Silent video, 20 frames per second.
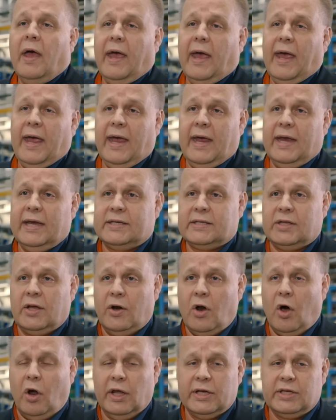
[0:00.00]
is the
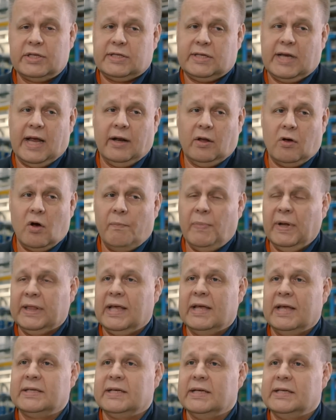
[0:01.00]
knowledge and
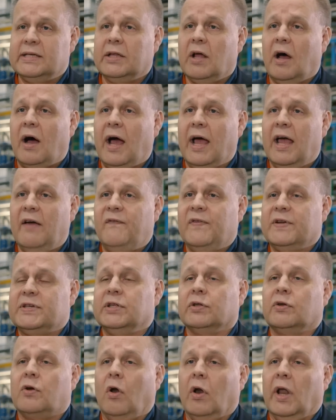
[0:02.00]
competencies in the high
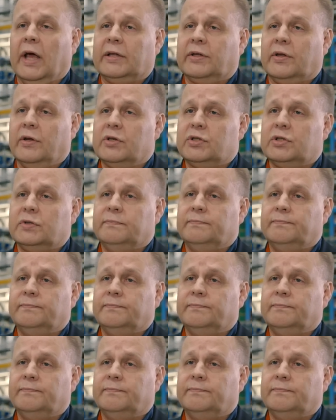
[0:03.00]
efficient collectors.